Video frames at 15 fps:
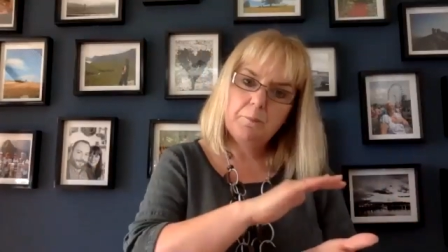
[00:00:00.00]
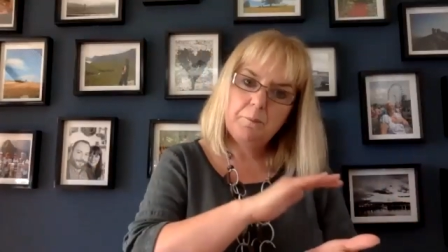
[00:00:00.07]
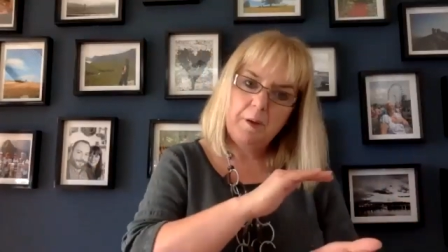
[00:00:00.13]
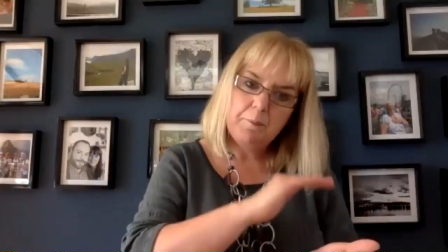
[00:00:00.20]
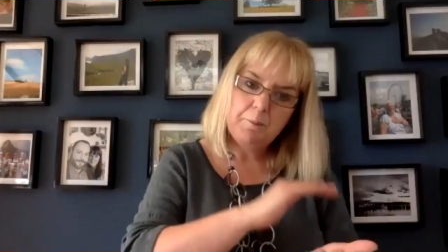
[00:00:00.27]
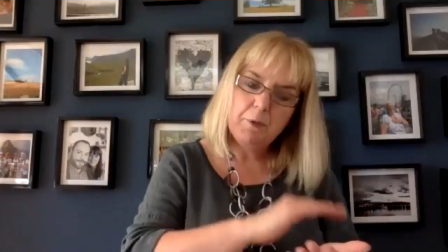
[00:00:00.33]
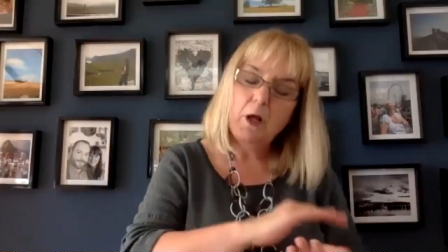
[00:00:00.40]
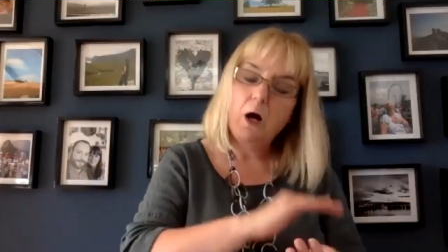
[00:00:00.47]

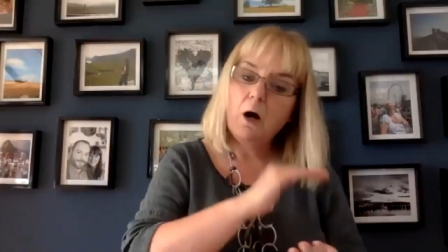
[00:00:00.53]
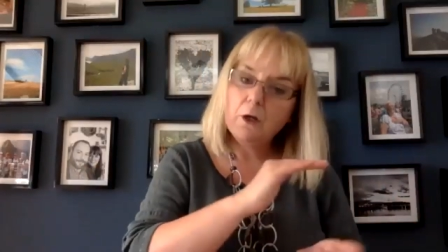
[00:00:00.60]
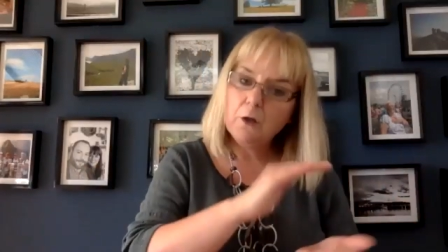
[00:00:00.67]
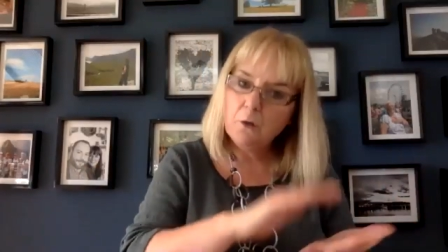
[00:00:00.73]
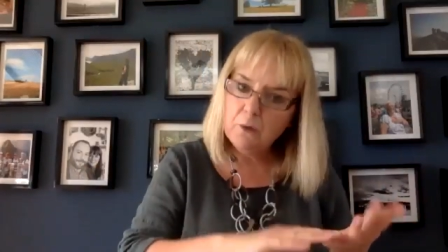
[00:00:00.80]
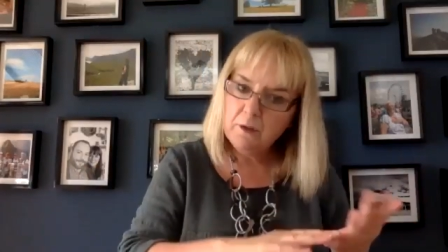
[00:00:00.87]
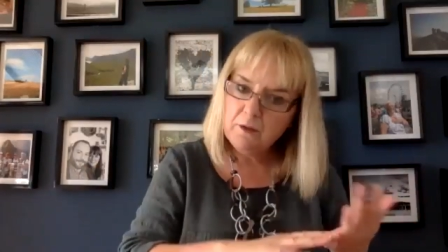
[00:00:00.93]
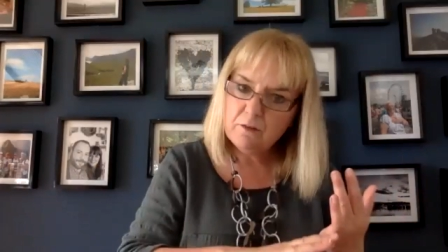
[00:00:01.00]
people are
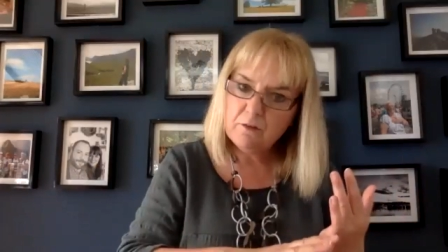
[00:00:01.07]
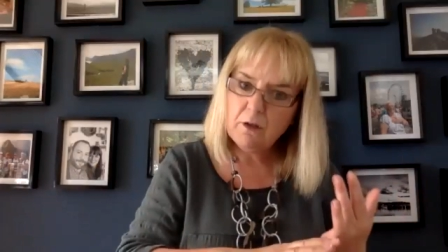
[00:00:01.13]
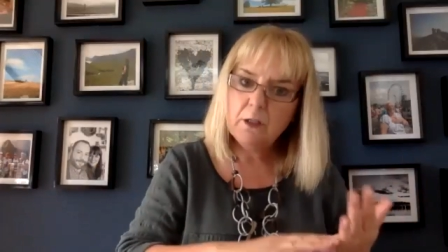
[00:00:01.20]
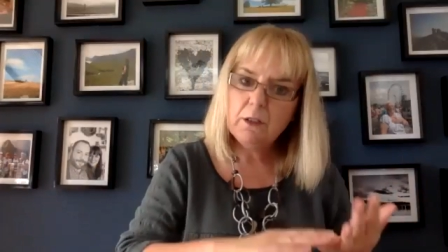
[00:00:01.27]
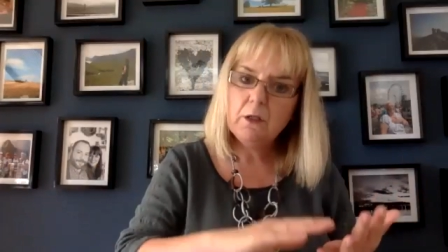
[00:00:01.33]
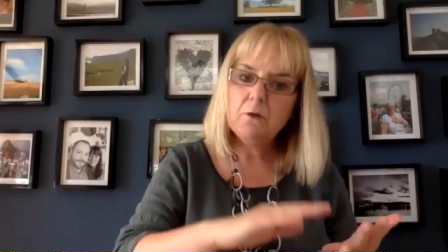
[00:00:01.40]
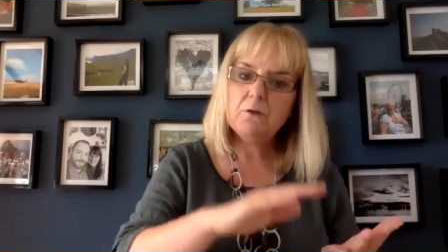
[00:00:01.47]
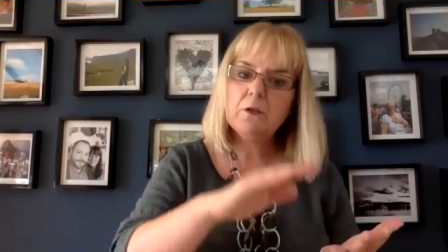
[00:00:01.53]
going to
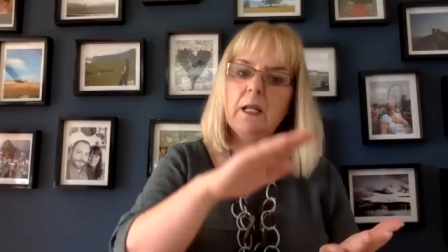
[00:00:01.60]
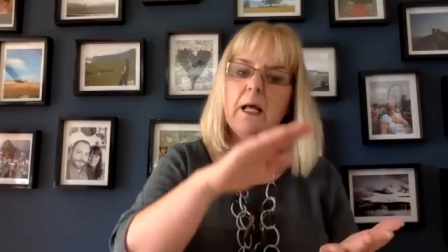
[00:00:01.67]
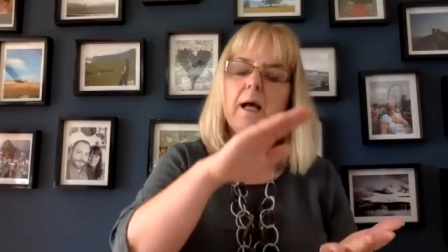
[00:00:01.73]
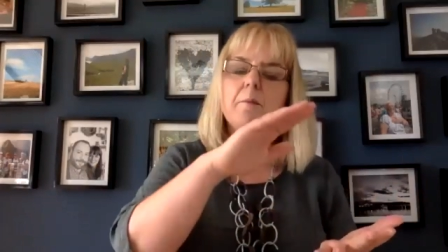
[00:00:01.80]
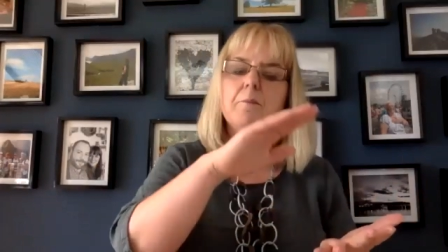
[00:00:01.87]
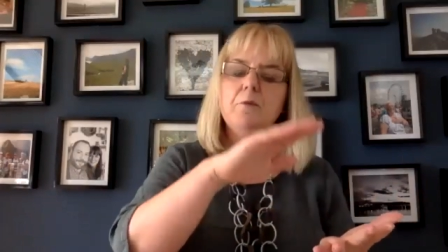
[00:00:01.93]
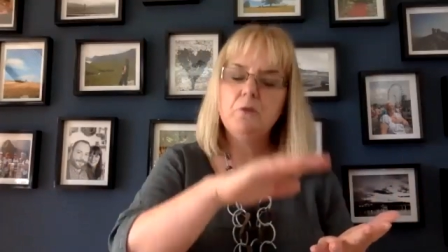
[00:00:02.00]
download an app?